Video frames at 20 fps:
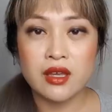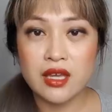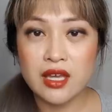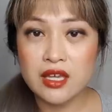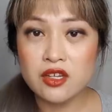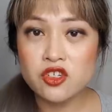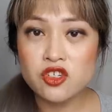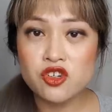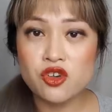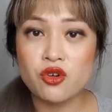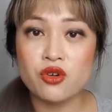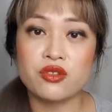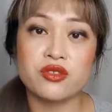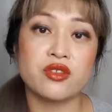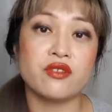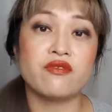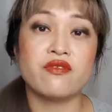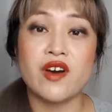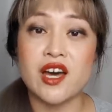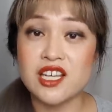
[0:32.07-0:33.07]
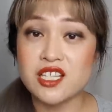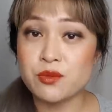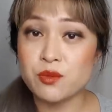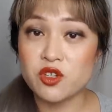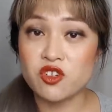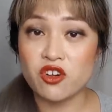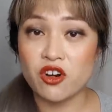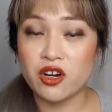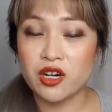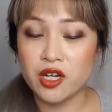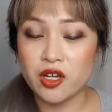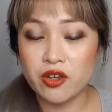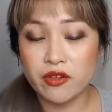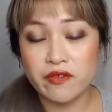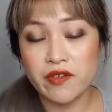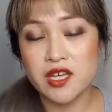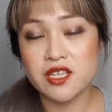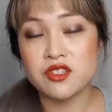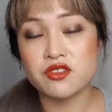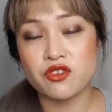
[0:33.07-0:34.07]
In short, the vast majority of
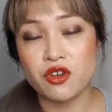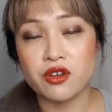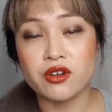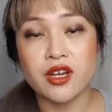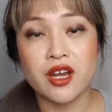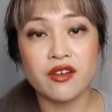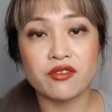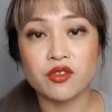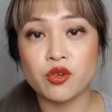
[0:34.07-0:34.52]
us don't have